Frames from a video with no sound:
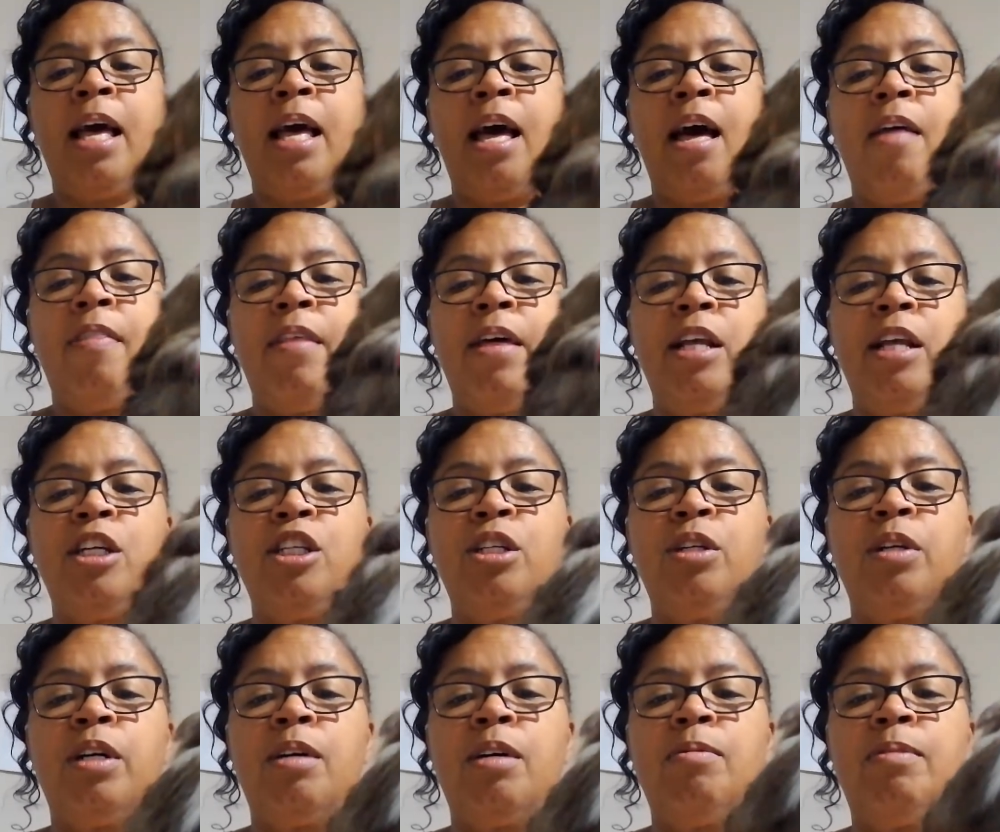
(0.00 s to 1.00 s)
And then as you
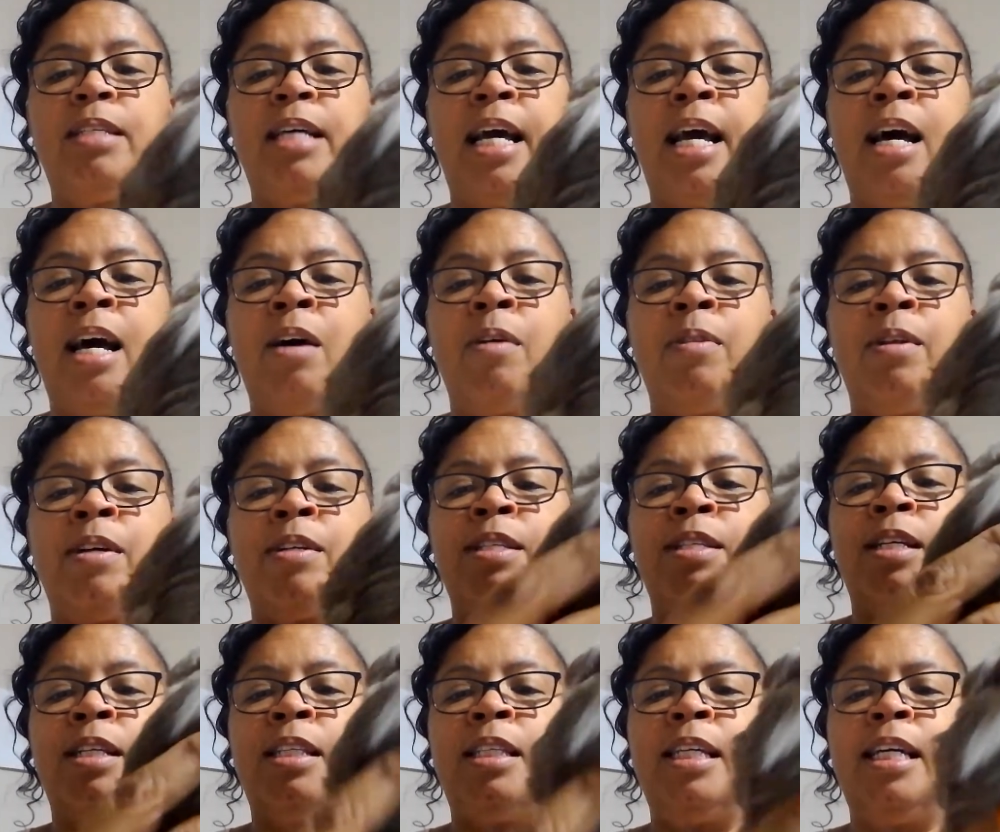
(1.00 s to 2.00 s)
go down, there's
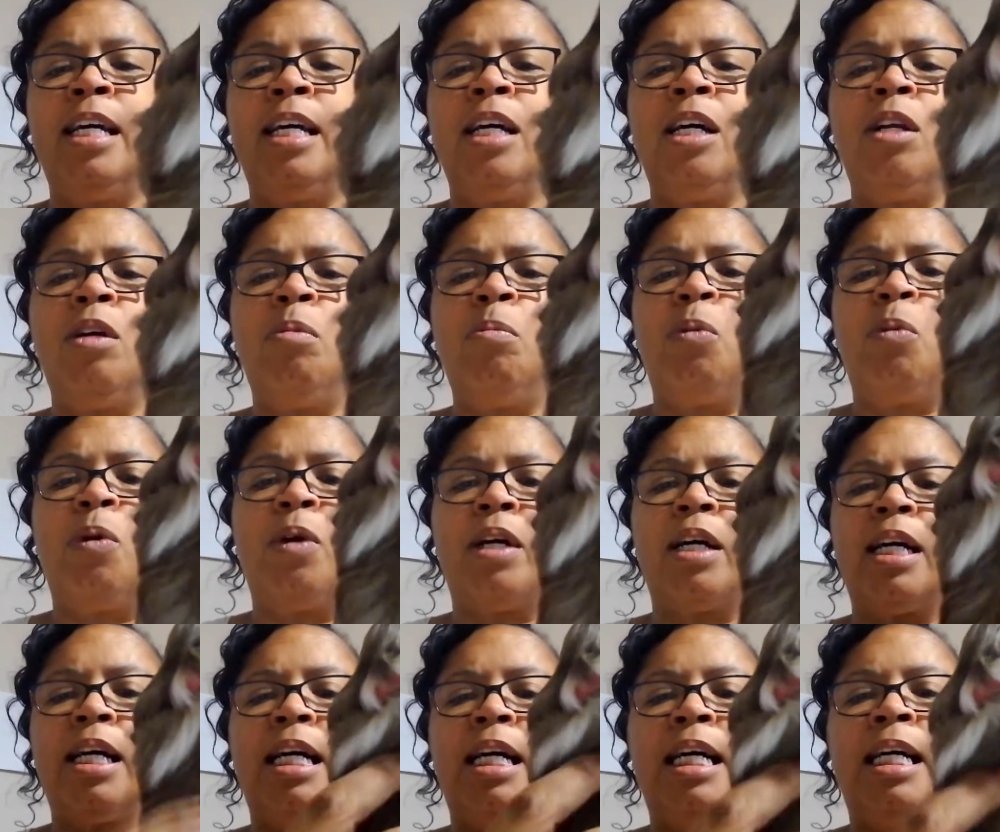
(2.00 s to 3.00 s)
a little more
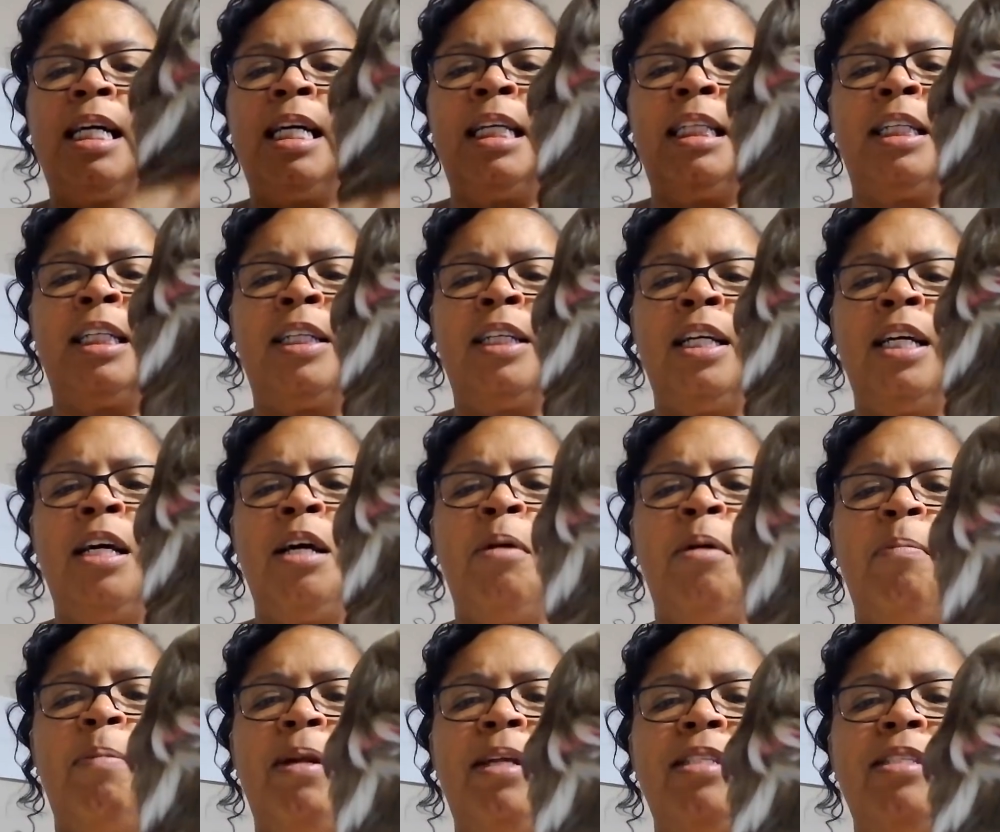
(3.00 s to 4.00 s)
color.
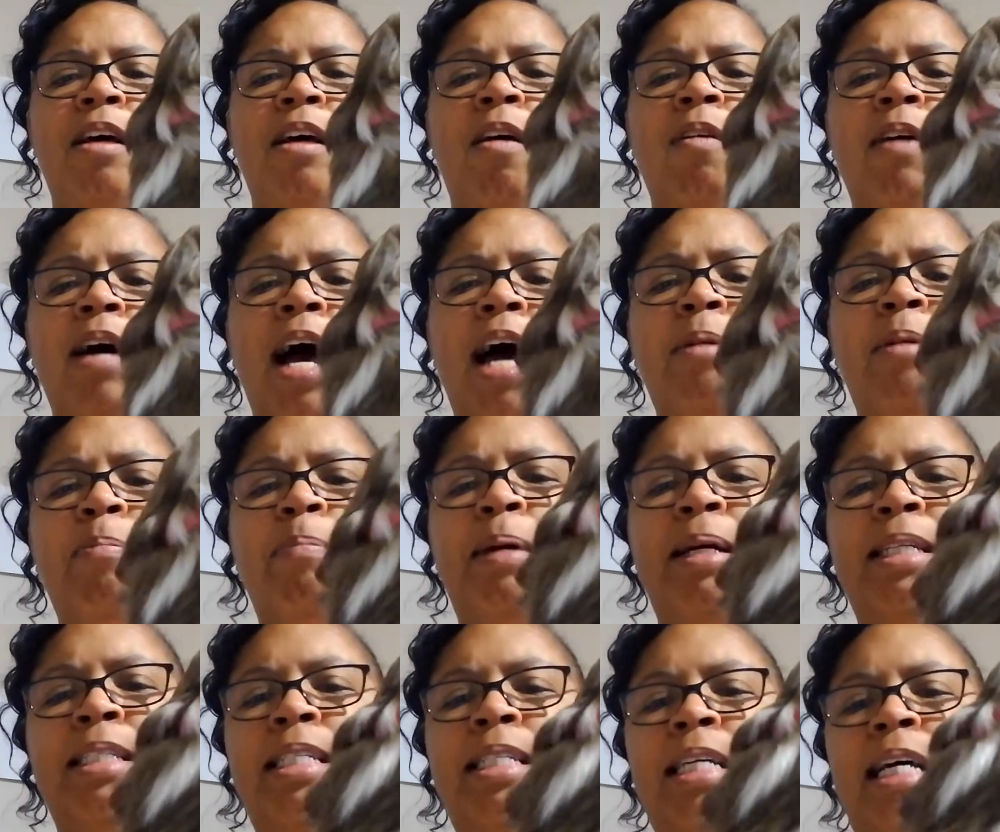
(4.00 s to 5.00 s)
But it's all kind of
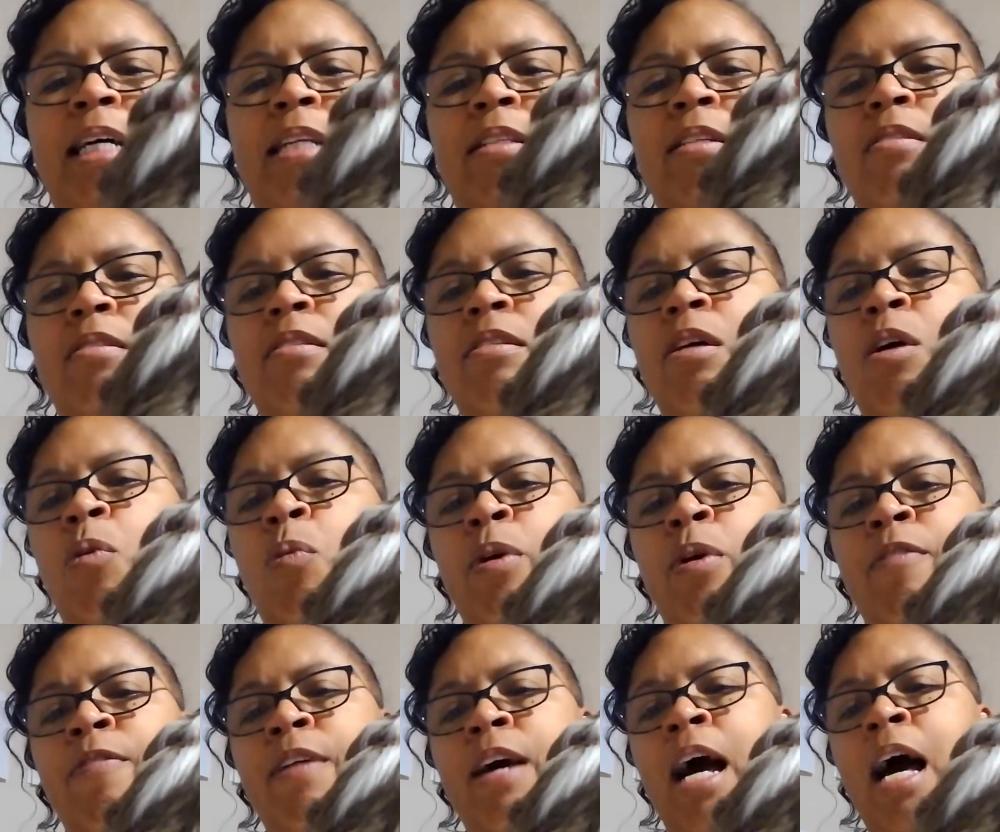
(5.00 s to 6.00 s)
mixed in. So
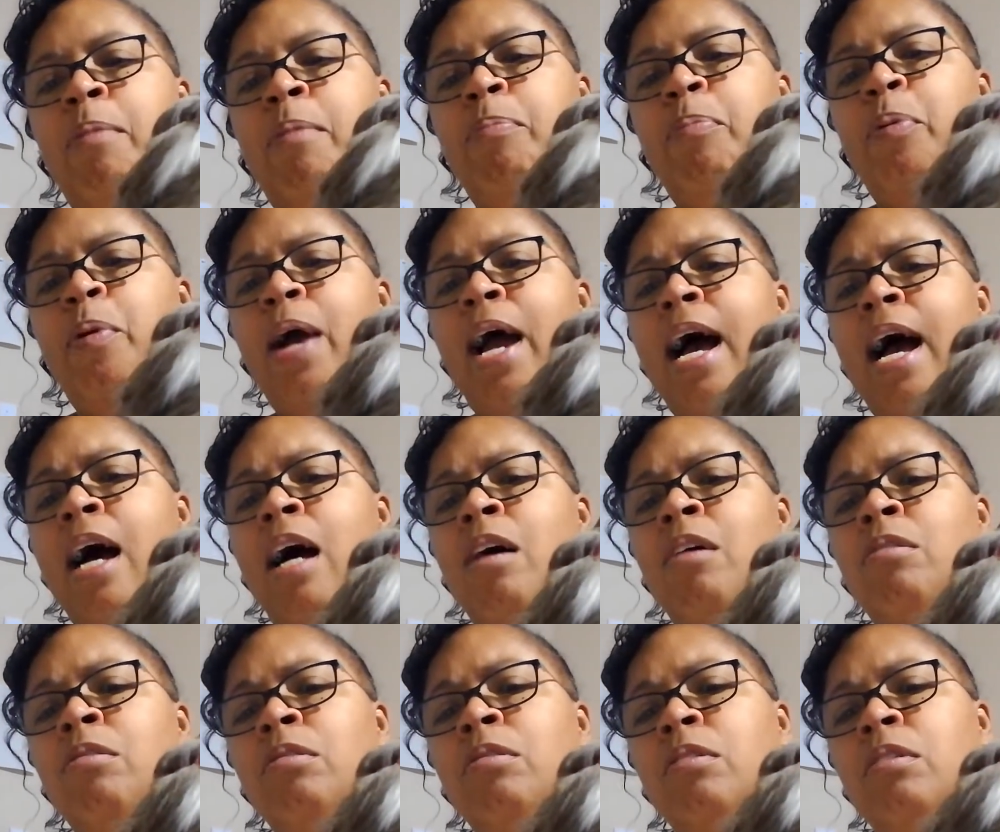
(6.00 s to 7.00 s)
we've got
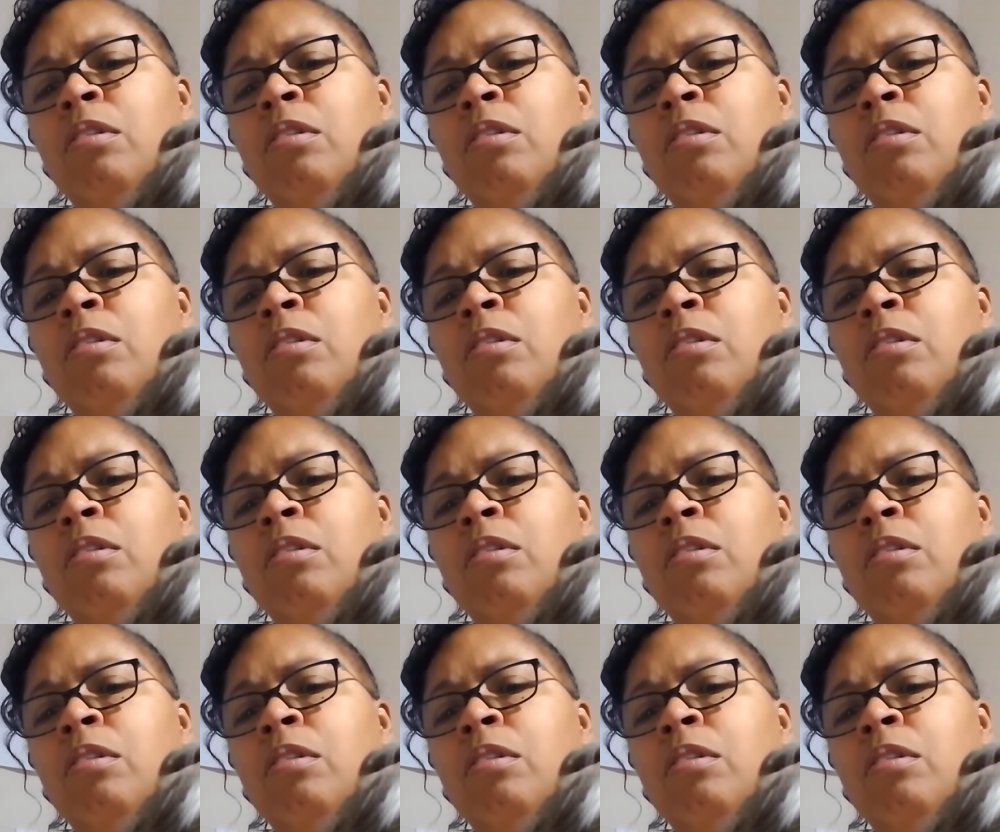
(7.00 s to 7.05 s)
brown.